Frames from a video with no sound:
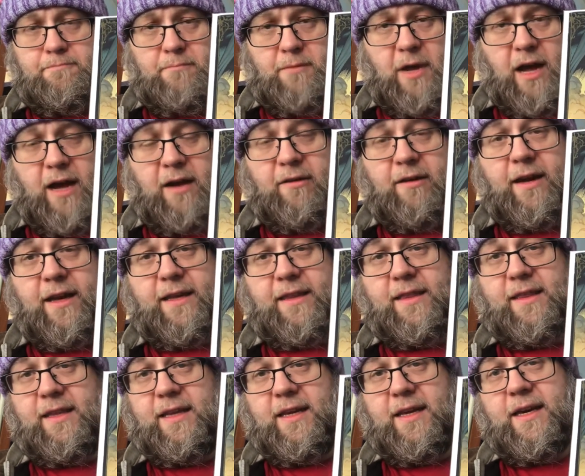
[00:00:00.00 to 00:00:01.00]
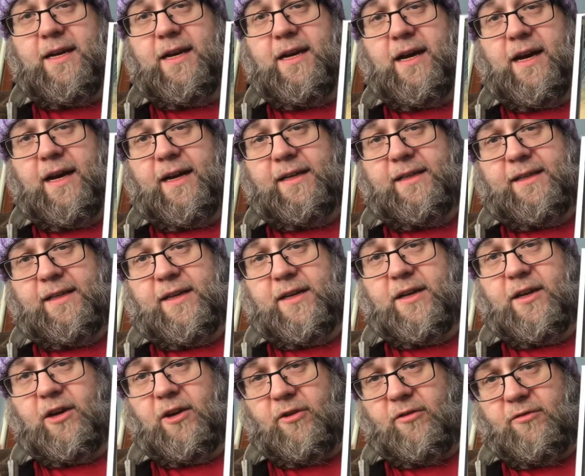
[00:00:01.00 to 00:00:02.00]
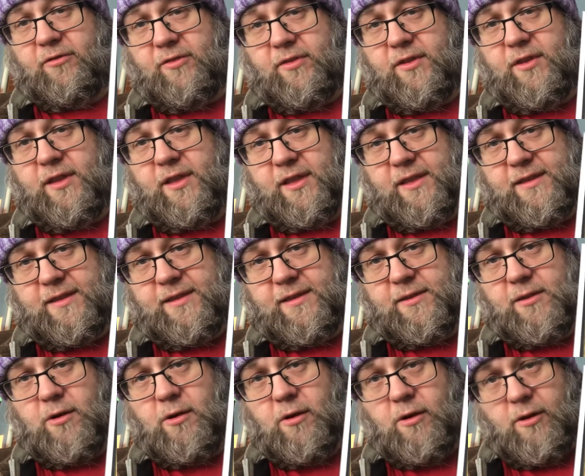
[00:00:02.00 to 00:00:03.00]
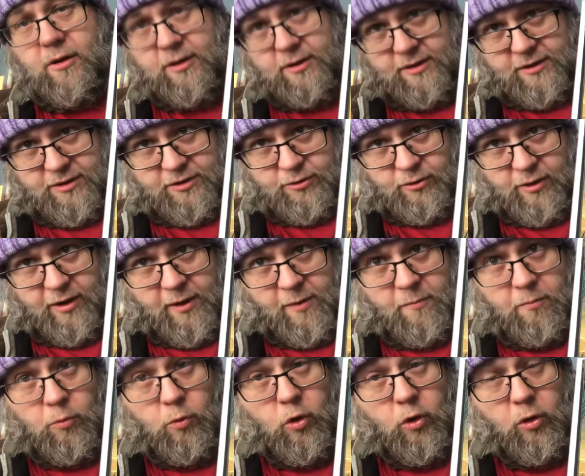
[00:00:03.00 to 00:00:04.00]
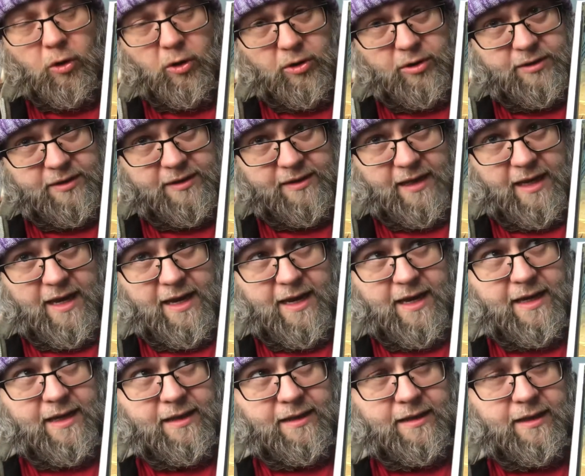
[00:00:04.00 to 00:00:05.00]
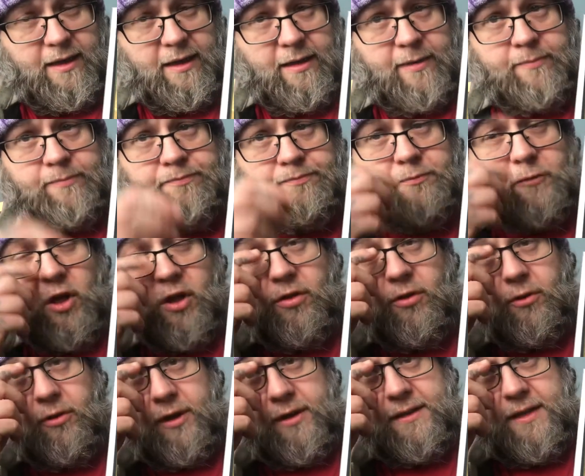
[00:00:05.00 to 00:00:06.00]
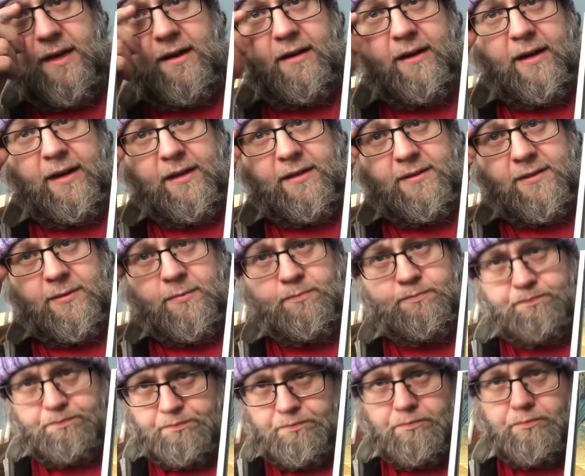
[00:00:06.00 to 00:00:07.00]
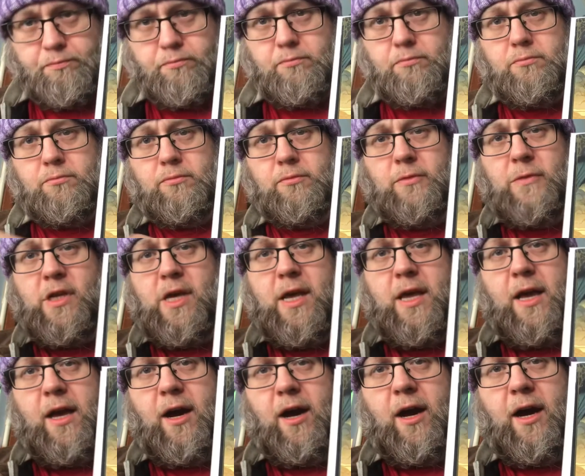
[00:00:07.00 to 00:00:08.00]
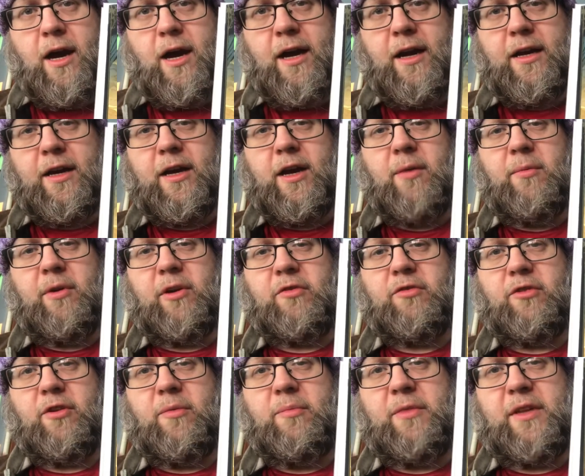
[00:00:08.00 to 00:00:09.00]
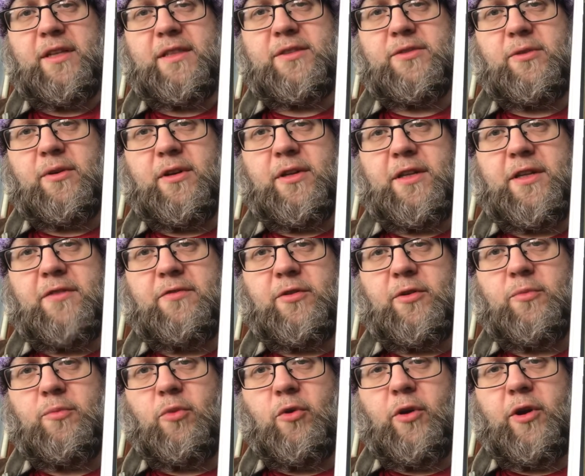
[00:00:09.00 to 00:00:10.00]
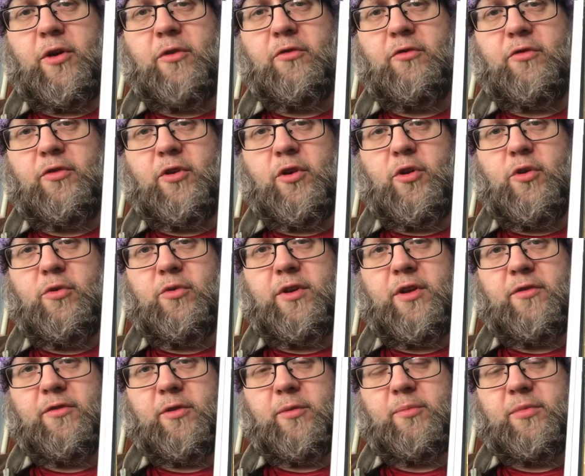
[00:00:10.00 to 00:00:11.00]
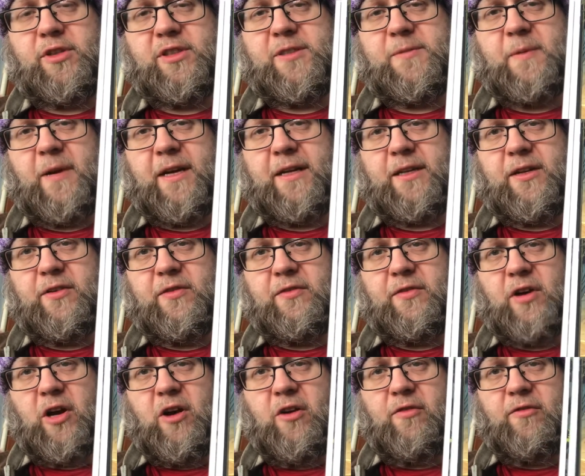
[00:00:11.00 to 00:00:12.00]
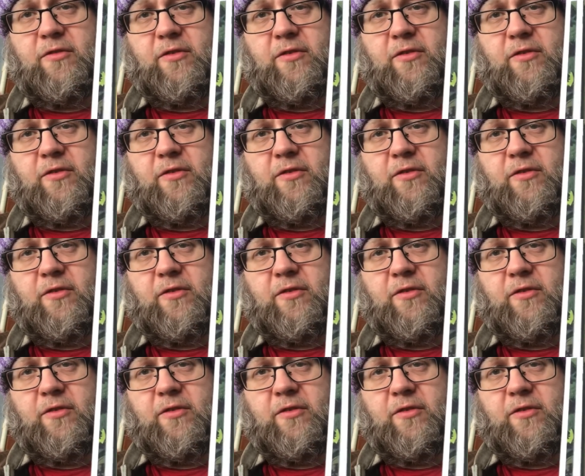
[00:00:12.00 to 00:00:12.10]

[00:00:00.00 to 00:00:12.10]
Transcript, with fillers: I like the uh, idea of this story of morals and um, authoritarianism uh, coming from this sort of different point of view, different perspective of,